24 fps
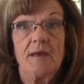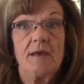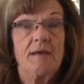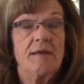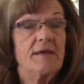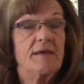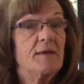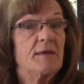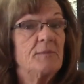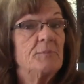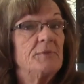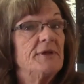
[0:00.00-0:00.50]

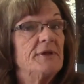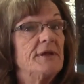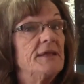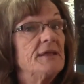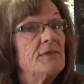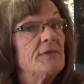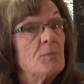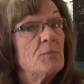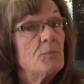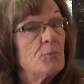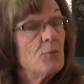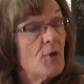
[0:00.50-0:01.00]

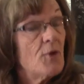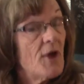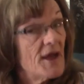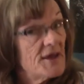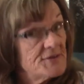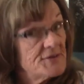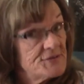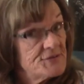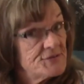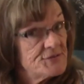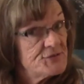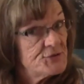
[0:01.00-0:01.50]
Completing the
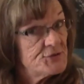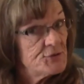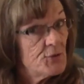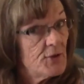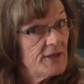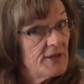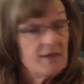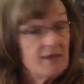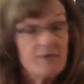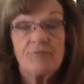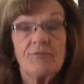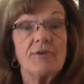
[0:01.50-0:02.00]
process
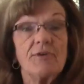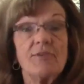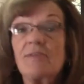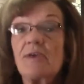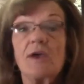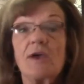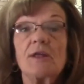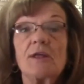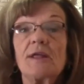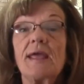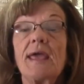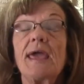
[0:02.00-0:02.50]
training for
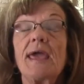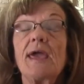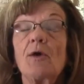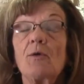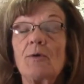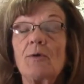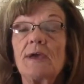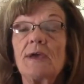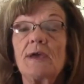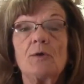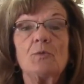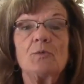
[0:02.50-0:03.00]
that
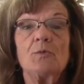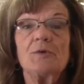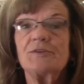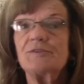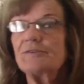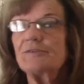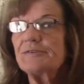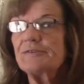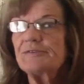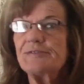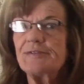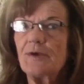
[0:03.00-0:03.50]
area,
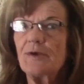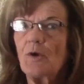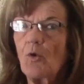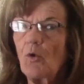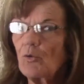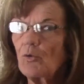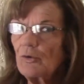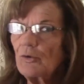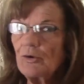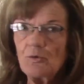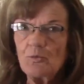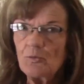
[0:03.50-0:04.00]
which is the
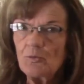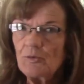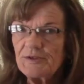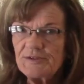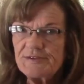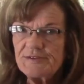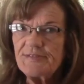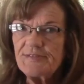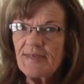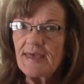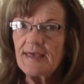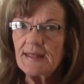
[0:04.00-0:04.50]
order in
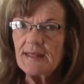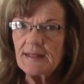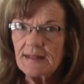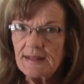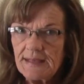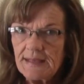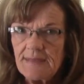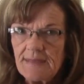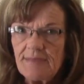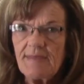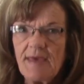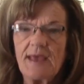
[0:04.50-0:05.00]
which they
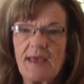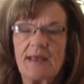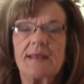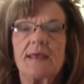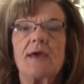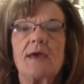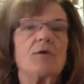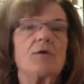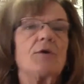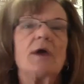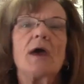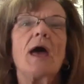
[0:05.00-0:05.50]
clean that
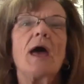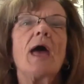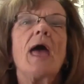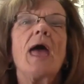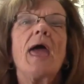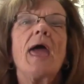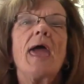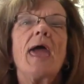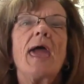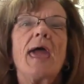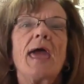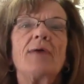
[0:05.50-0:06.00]
area,
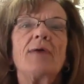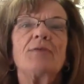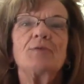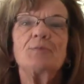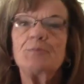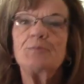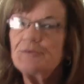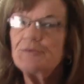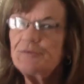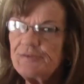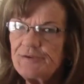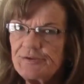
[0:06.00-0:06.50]
and the
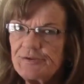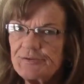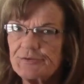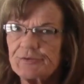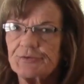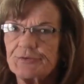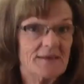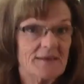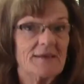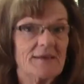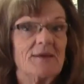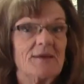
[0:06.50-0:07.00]

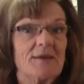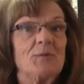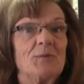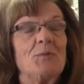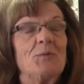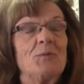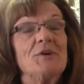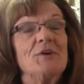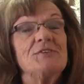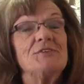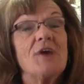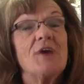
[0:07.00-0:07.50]
procedures,
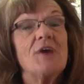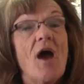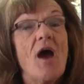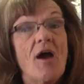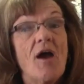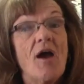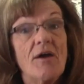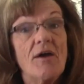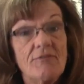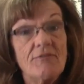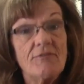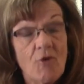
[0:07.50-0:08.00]
which
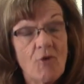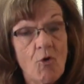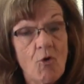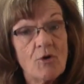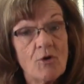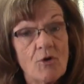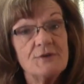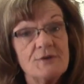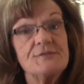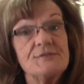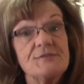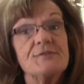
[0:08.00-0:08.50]
are, of
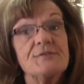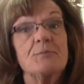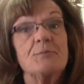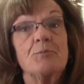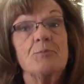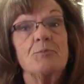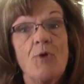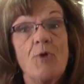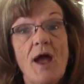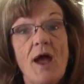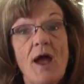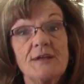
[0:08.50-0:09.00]
course, the
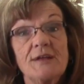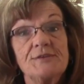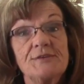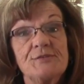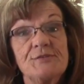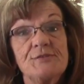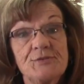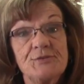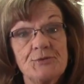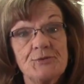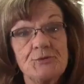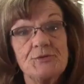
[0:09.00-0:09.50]

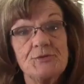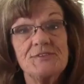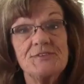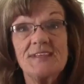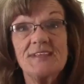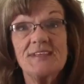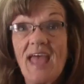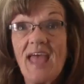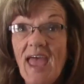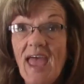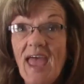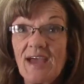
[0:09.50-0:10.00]
products, tools,
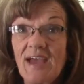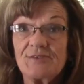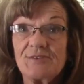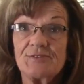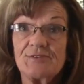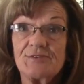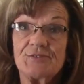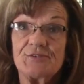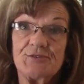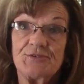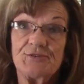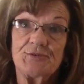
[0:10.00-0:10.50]
and
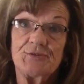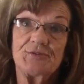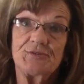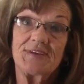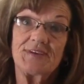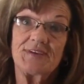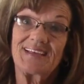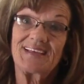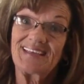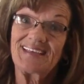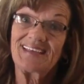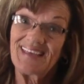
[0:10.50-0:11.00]
actions used
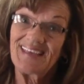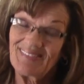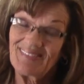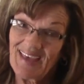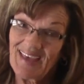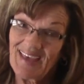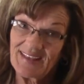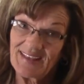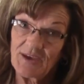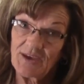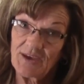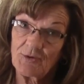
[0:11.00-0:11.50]
to clean
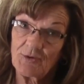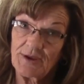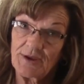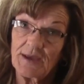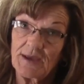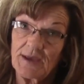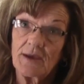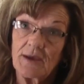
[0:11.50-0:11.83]
that area.